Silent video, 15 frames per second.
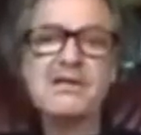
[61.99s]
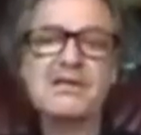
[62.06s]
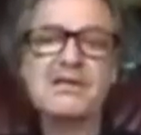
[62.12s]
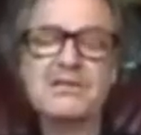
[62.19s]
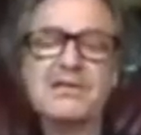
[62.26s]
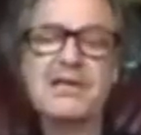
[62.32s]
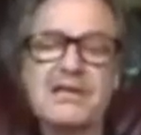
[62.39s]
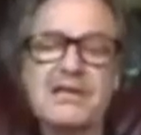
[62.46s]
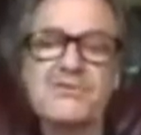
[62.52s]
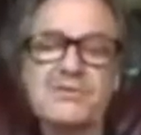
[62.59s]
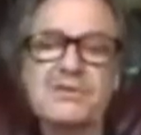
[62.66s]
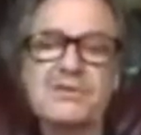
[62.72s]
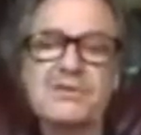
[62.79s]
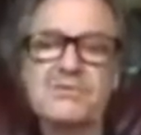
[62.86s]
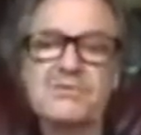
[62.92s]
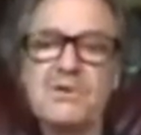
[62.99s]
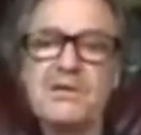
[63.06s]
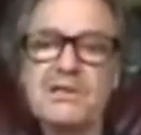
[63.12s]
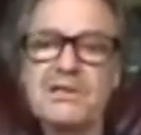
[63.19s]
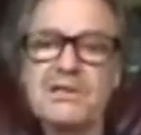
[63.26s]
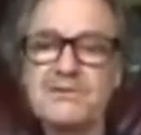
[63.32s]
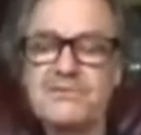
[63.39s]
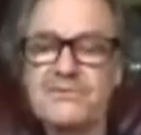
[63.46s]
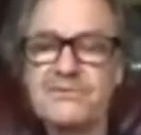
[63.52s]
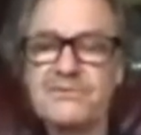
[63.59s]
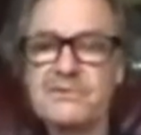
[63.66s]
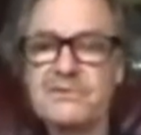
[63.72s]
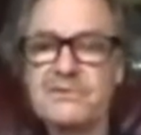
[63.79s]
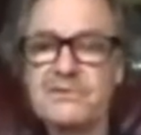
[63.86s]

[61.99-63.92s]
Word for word: that you have with your wife